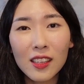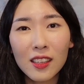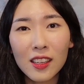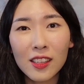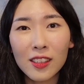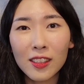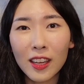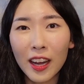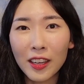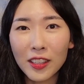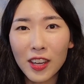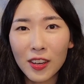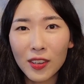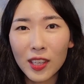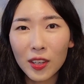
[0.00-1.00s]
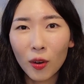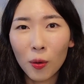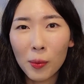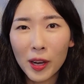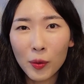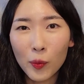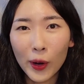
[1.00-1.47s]
And I carry
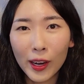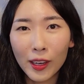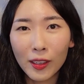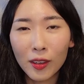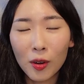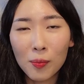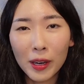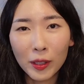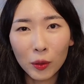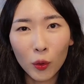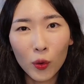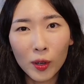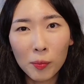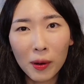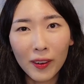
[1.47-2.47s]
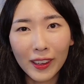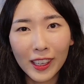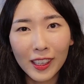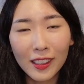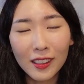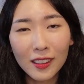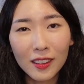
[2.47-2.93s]
all my weight on my lower
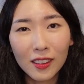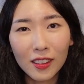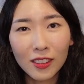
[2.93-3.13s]
body,